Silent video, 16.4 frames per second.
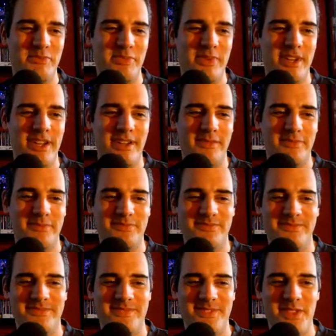but
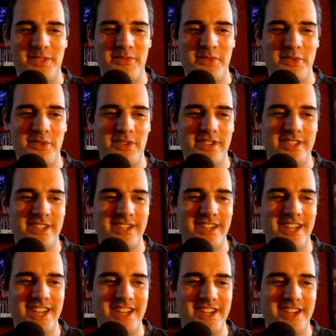through into the
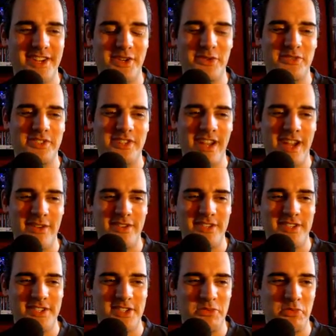lead. And of course now
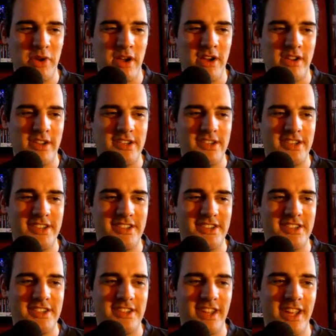it's just about
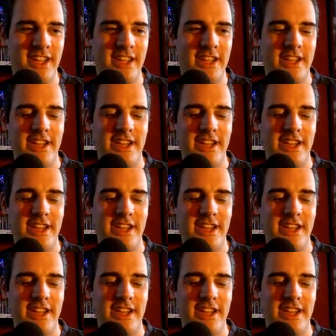consistency.